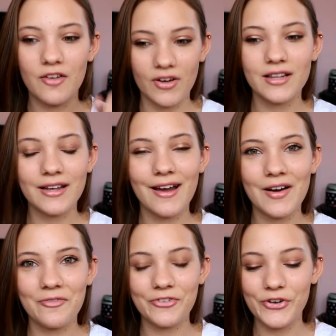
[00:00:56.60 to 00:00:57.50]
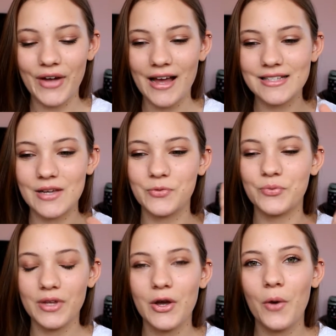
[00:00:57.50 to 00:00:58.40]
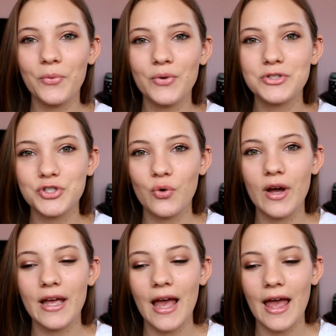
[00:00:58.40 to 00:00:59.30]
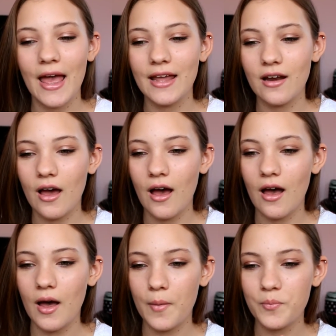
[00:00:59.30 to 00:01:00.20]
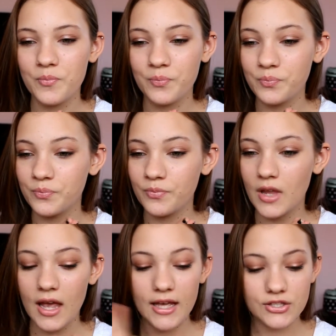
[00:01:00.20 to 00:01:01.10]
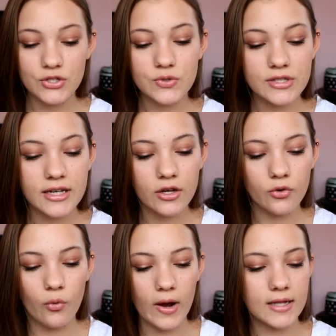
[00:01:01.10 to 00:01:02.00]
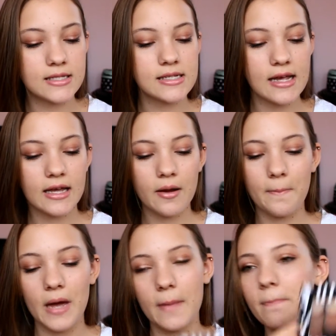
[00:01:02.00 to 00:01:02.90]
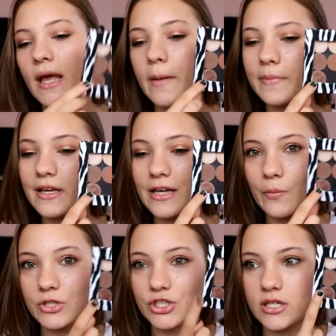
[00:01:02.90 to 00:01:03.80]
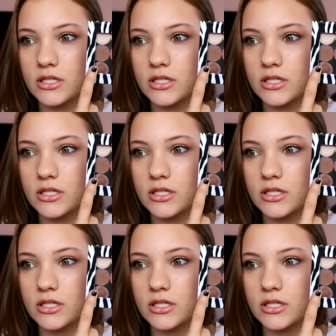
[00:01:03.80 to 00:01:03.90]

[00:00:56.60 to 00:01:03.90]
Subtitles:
I finally got it up for you guys. I really hope you enjoy, and it's using Grandstand by Makeup Geek, which